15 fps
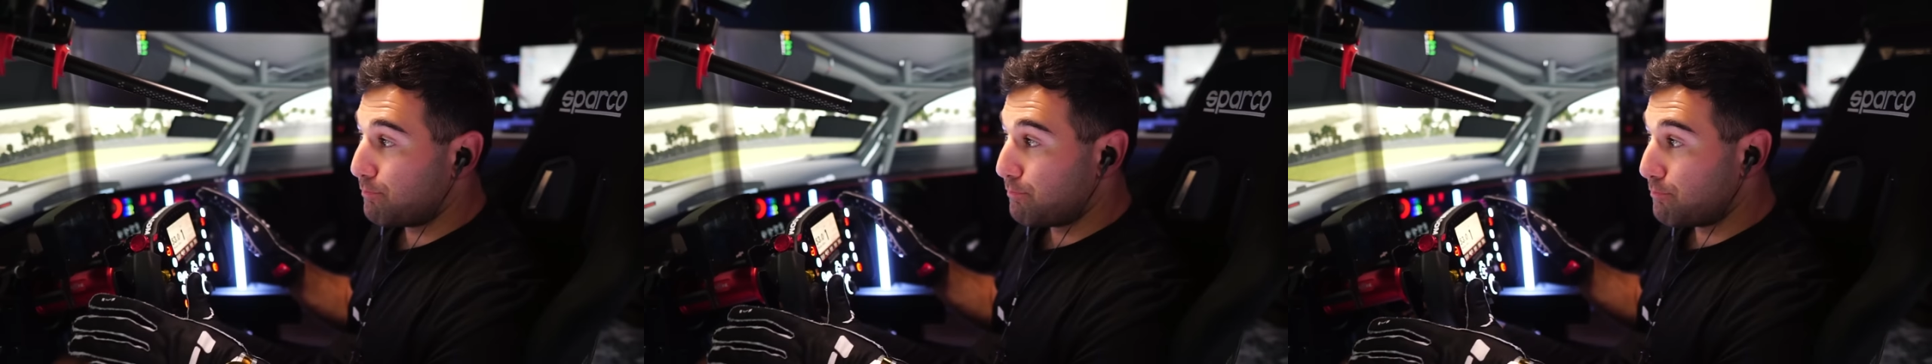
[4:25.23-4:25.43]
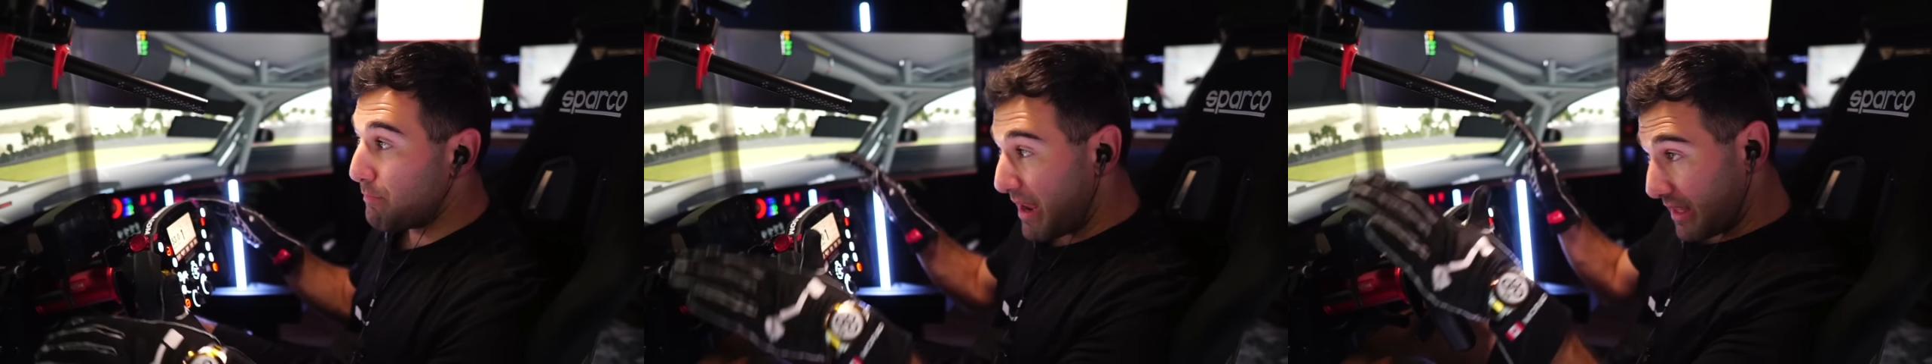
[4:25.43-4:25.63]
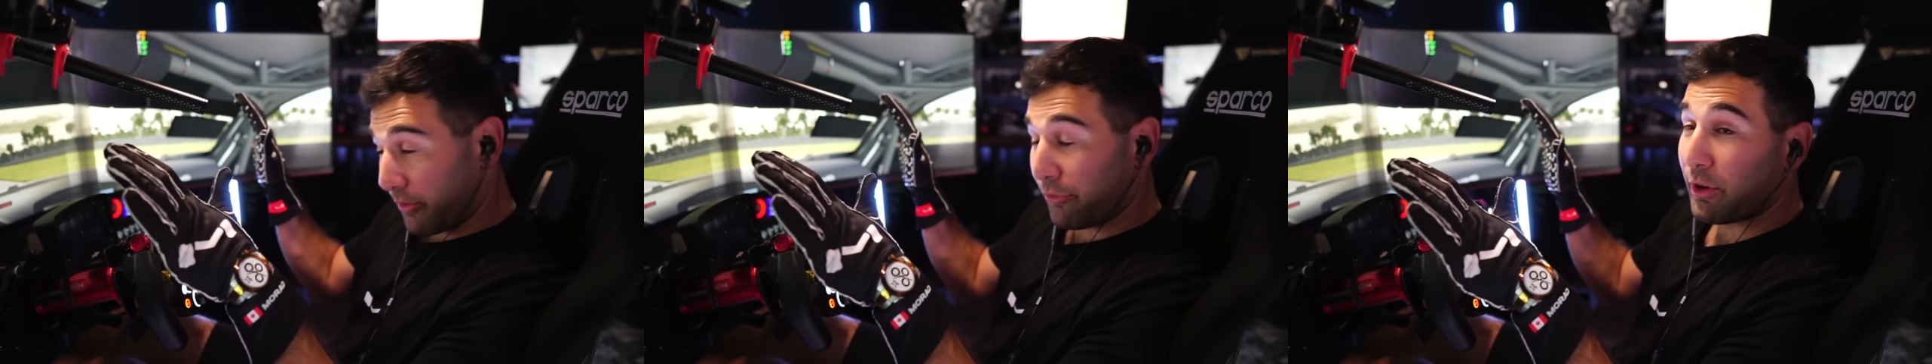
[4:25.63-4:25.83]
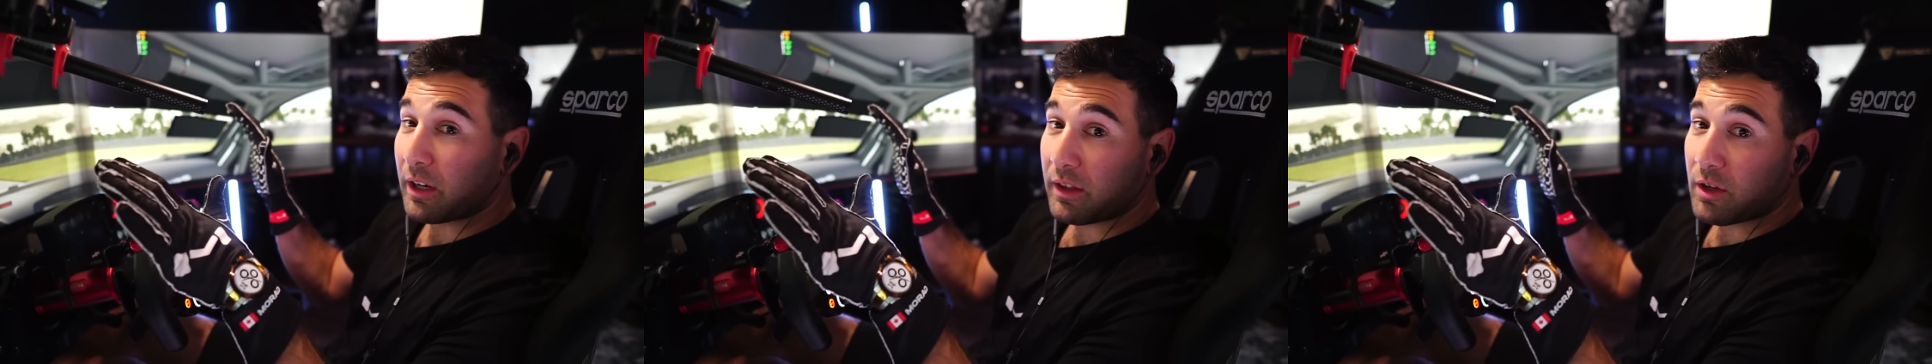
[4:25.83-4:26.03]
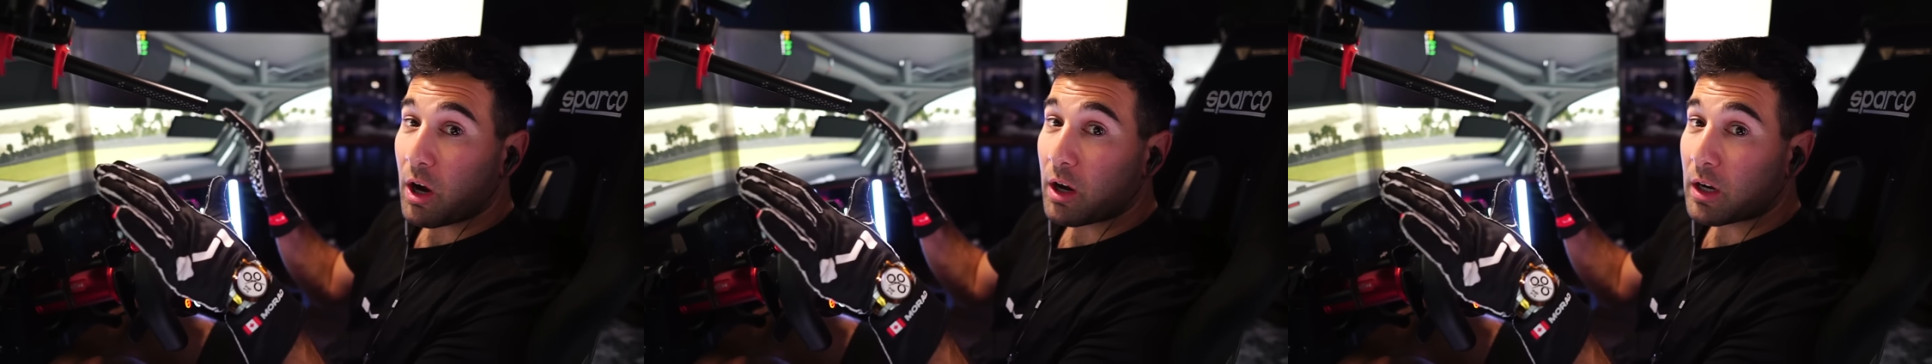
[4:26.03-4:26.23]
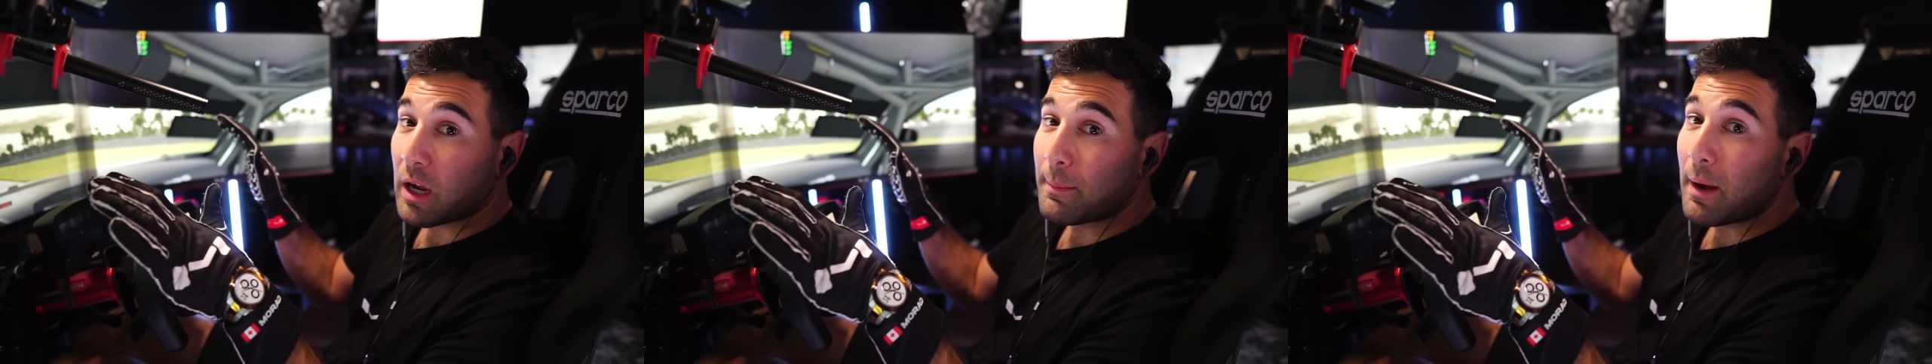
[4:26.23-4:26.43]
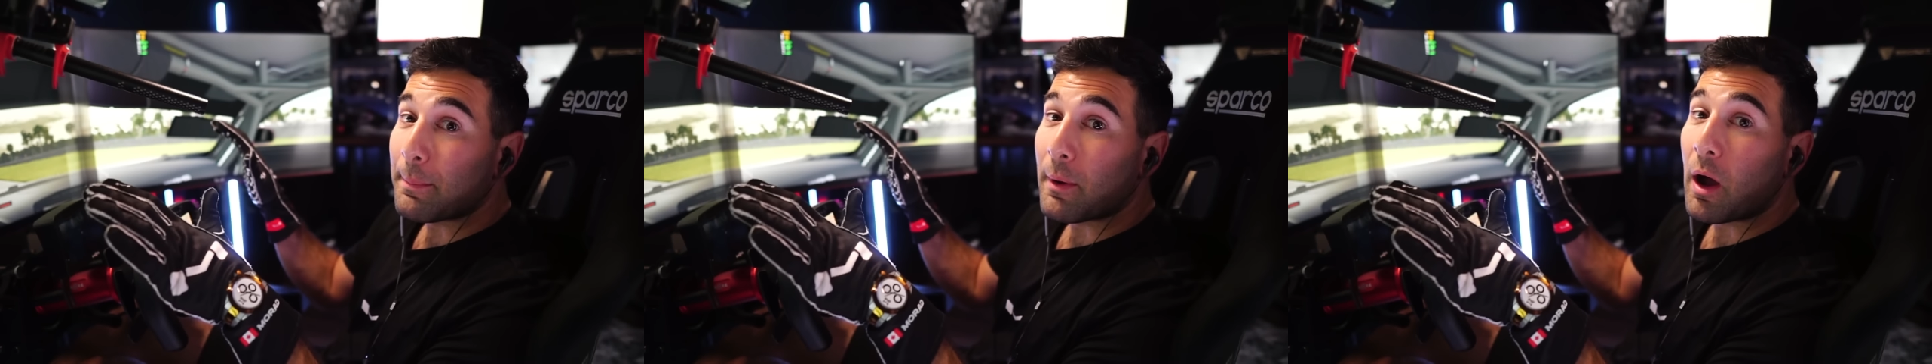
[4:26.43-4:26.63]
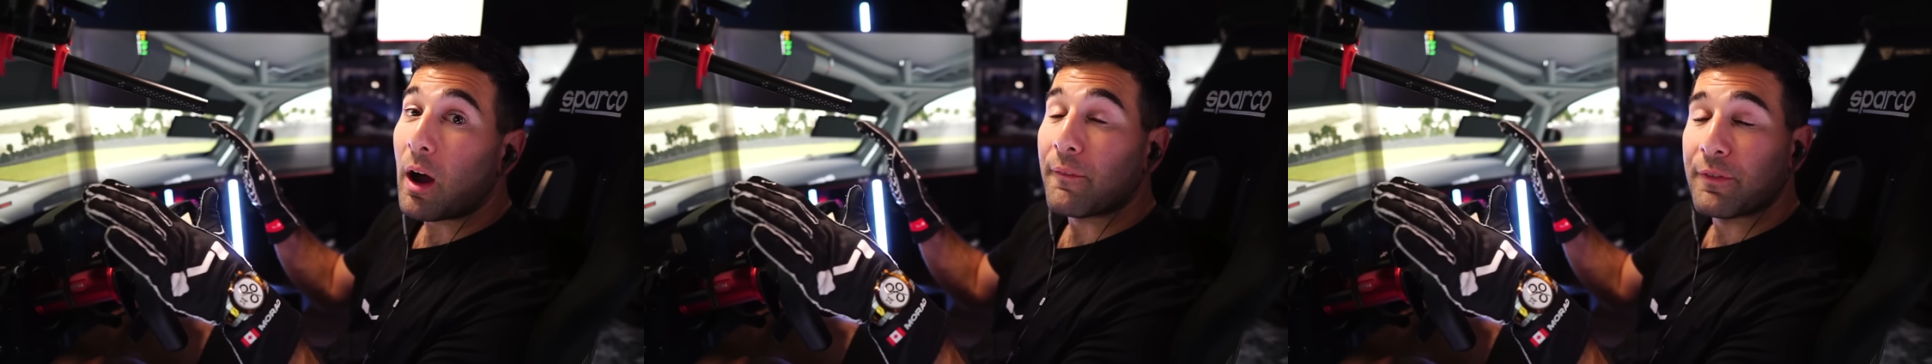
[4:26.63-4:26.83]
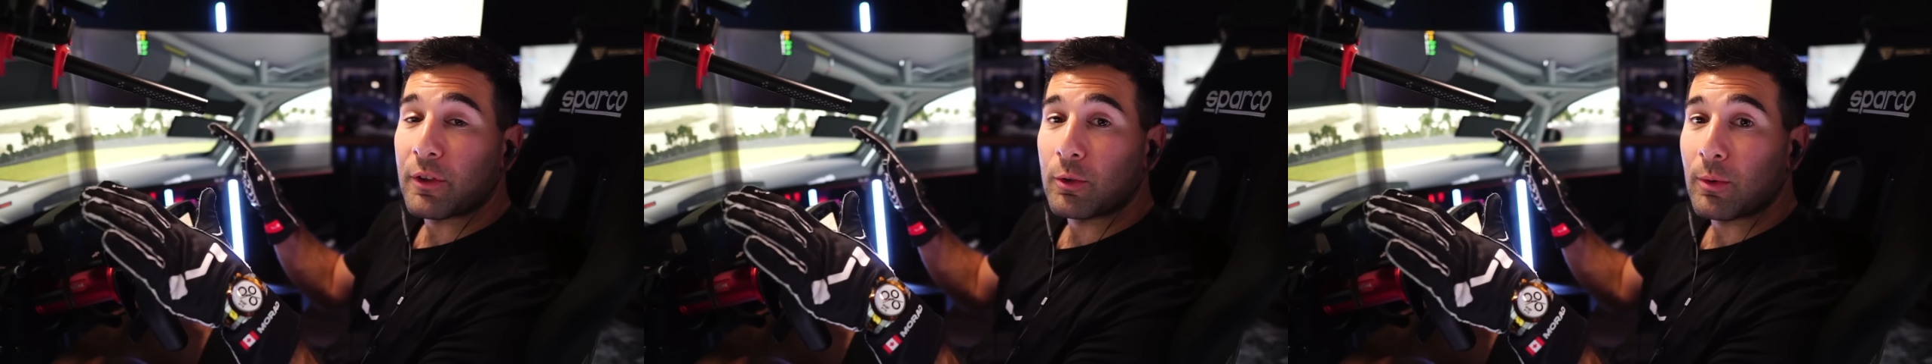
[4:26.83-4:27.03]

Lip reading: make the front of the car come up off the